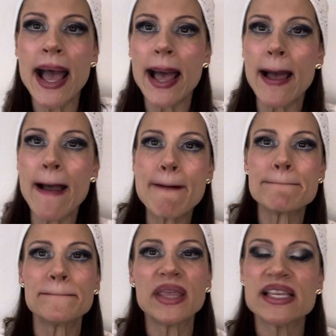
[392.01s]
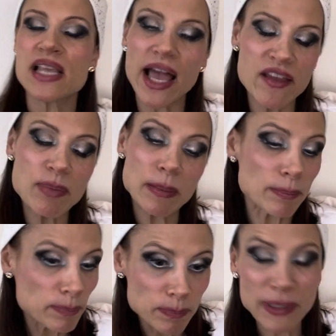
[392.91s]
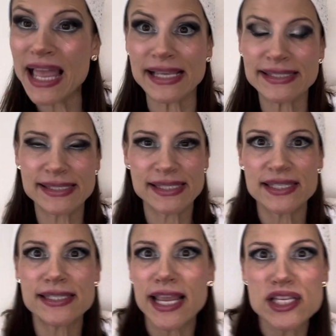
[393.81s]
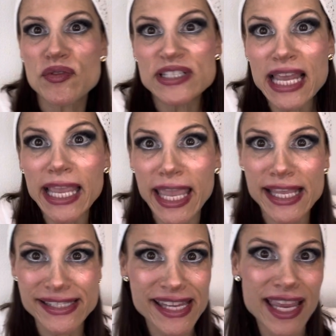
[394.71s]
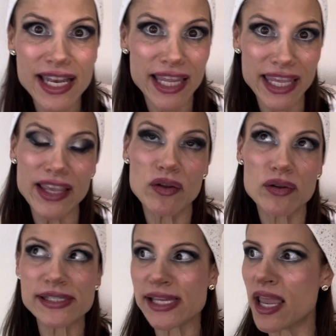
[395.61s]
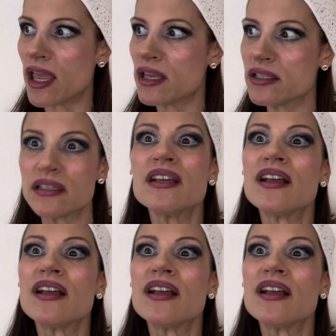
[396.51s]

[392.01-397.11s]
Um, because I've been blessed to dance for decades in heels and